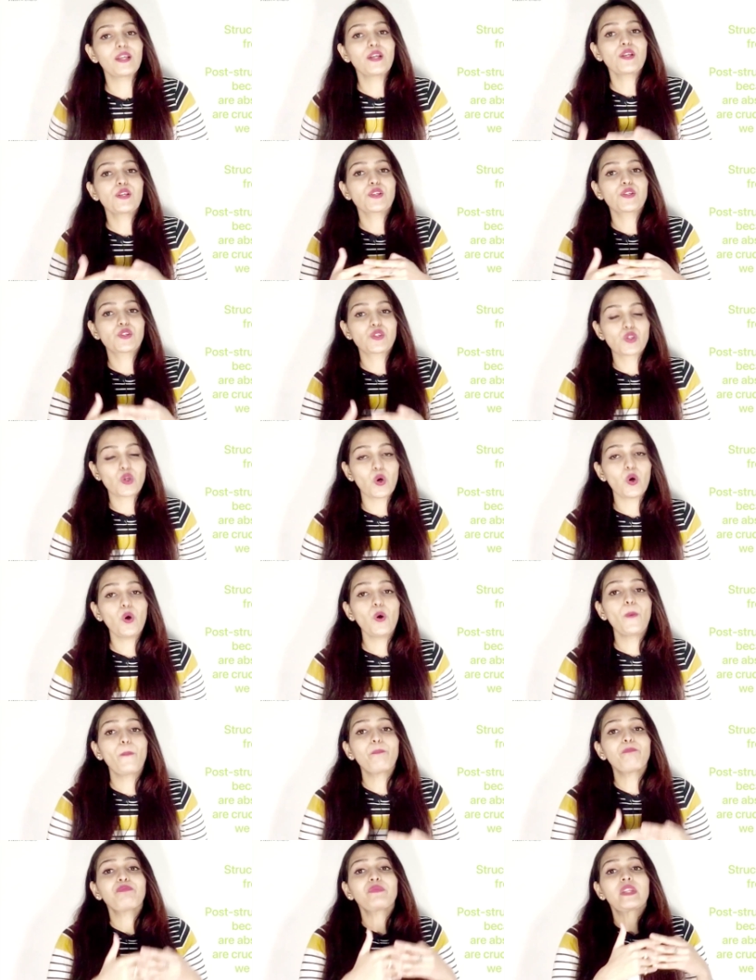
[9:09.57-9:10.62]
So,
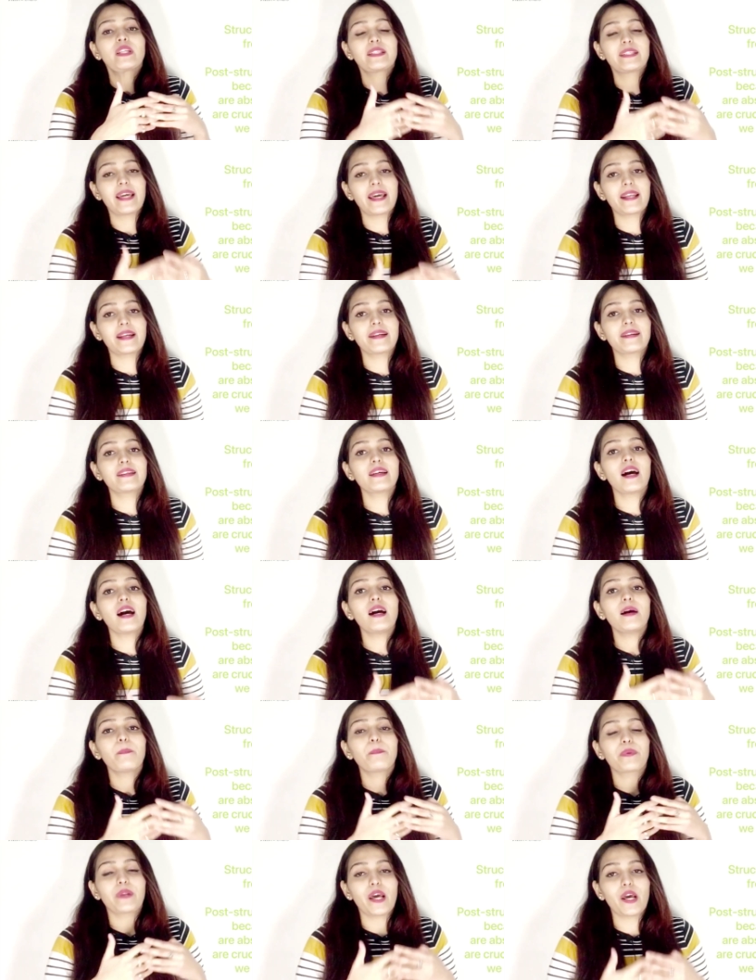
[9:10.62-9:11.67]

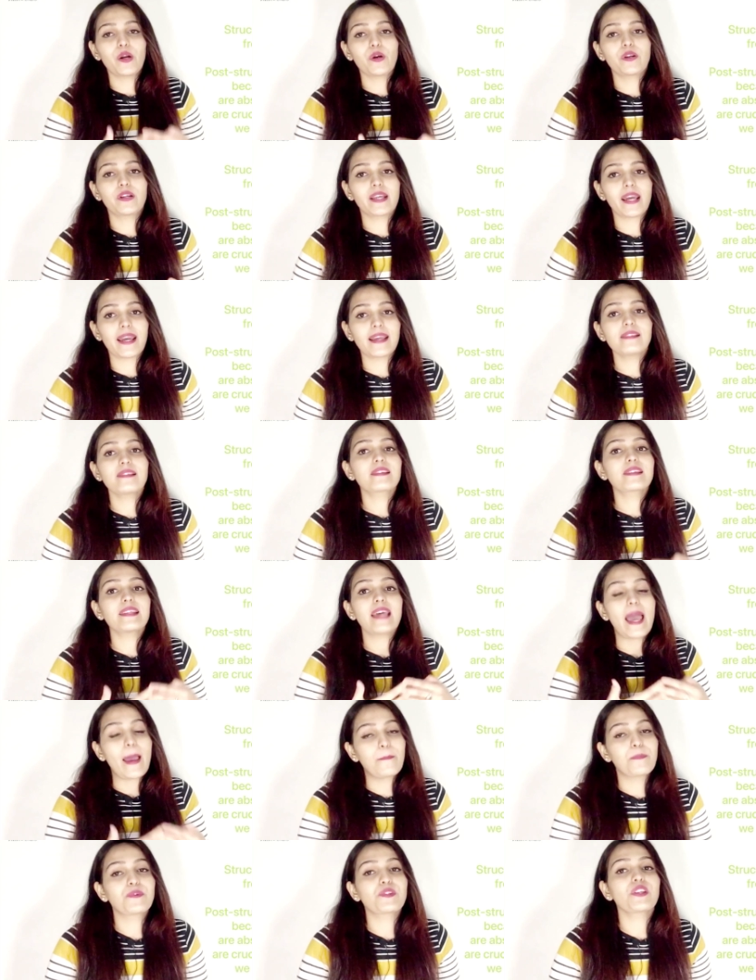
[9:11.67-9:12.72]
Derrida prioritizes
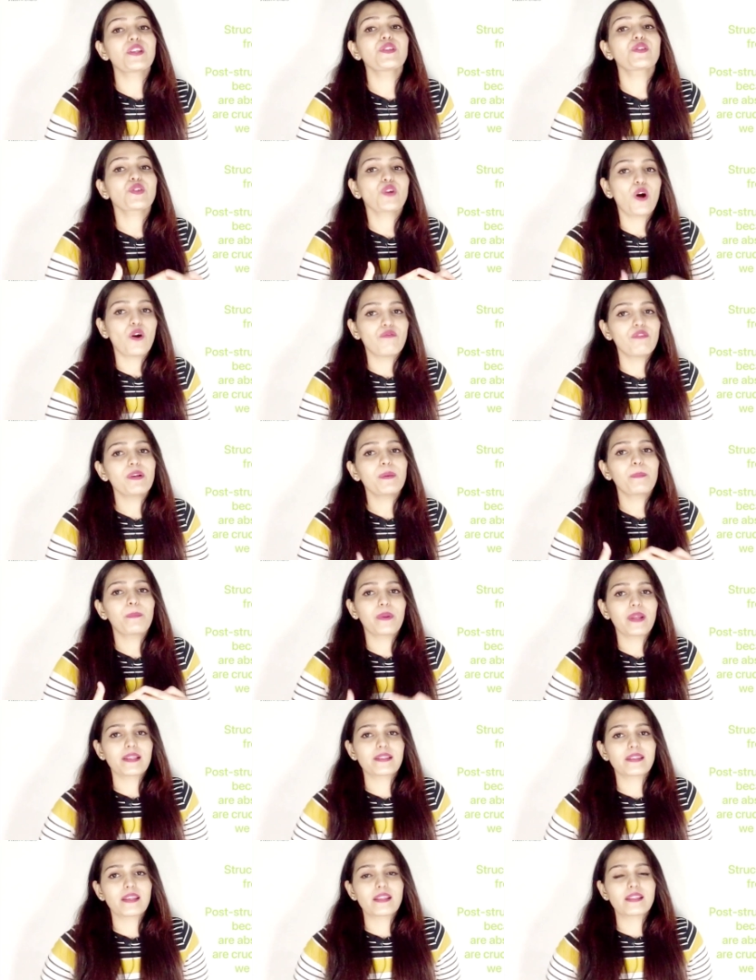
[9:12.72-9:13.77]
absence over
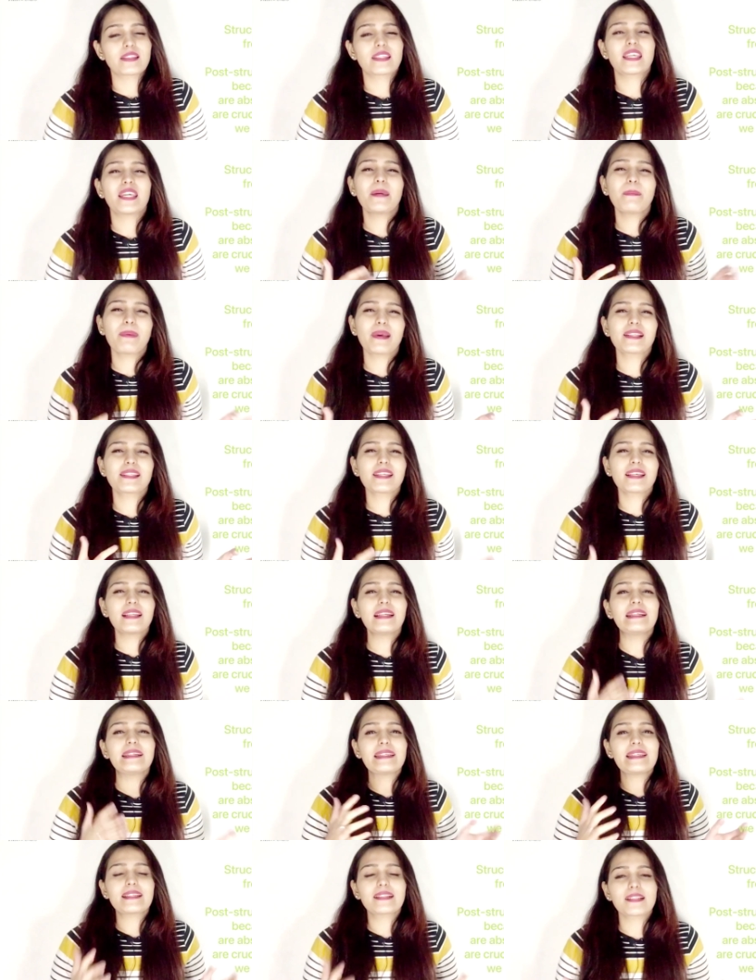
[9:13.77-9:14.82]
presence. He basically
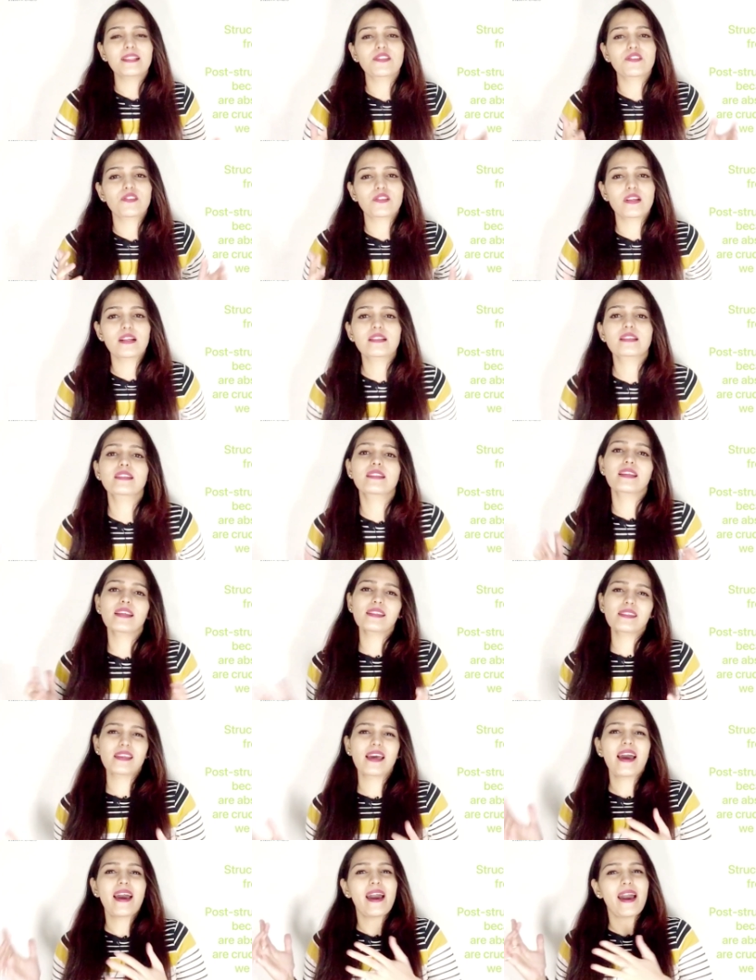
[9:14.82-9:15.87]
deconstructs this
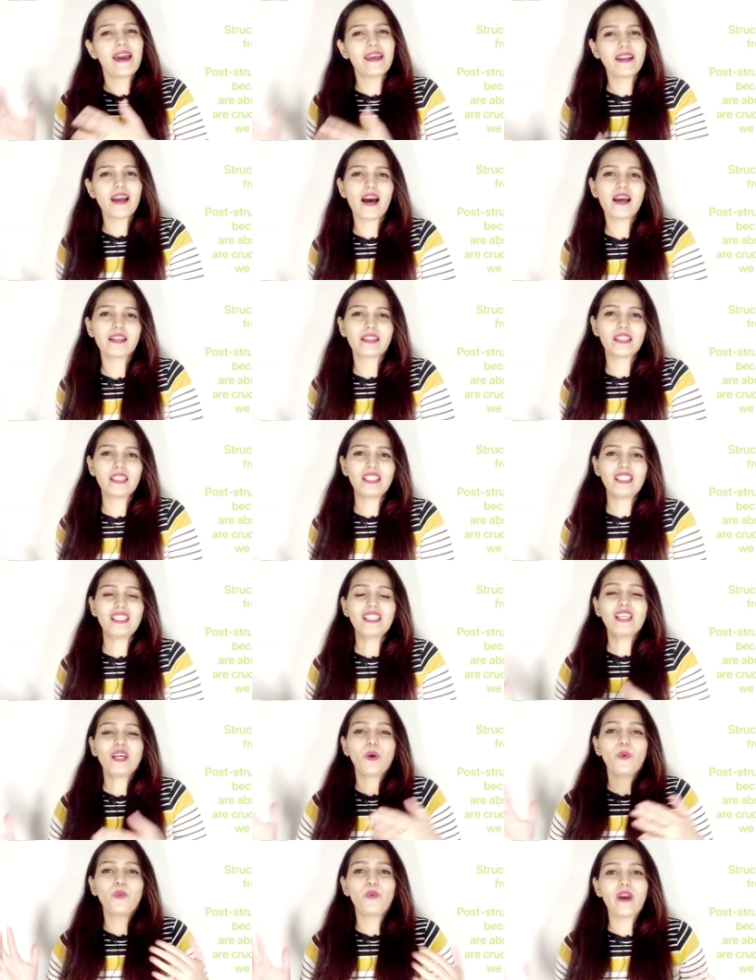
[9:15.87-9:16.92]
hierarchy
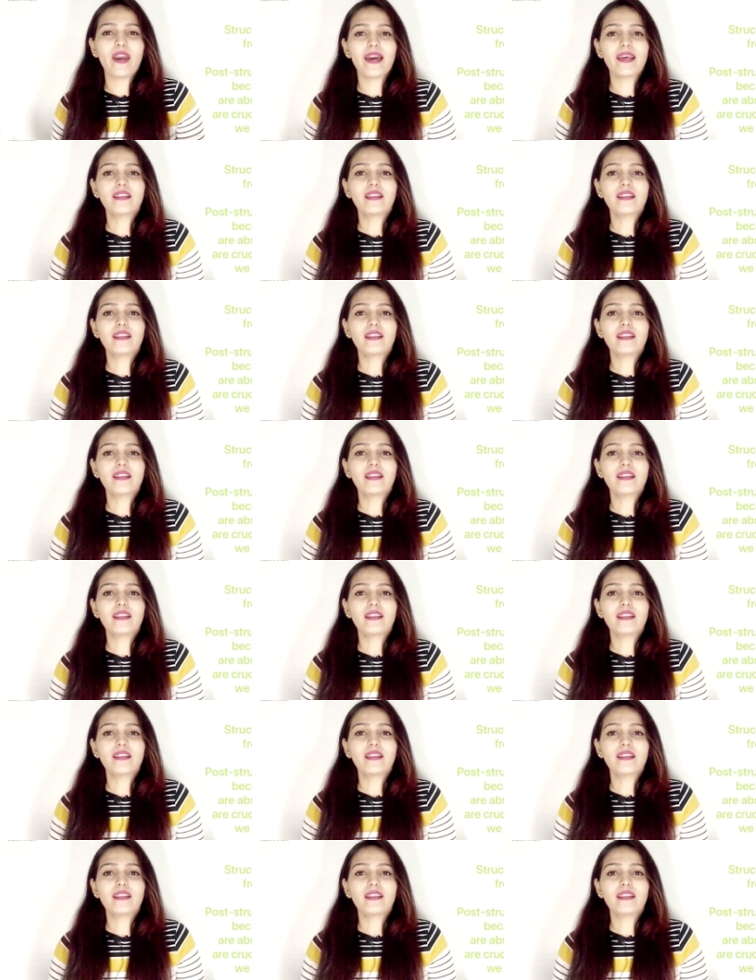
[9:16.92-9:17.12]
where